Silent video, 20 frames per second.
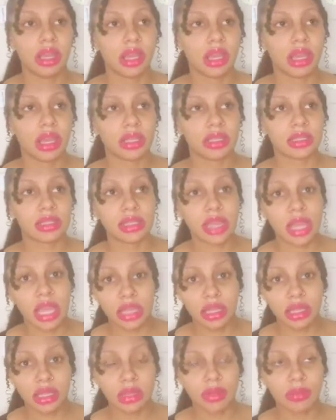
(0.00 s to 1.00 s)

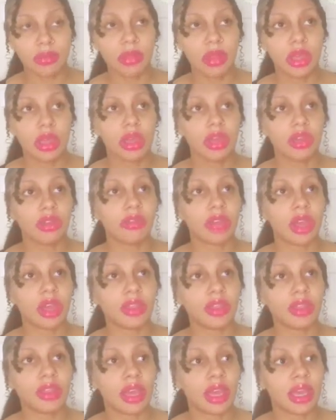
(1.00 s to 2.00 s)
asylum, rather
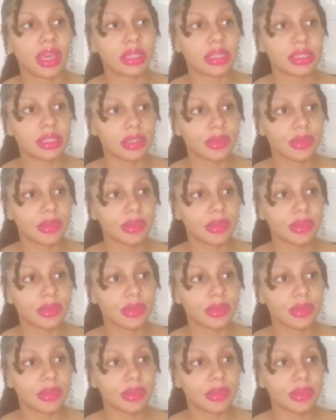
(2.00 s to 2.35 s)
that's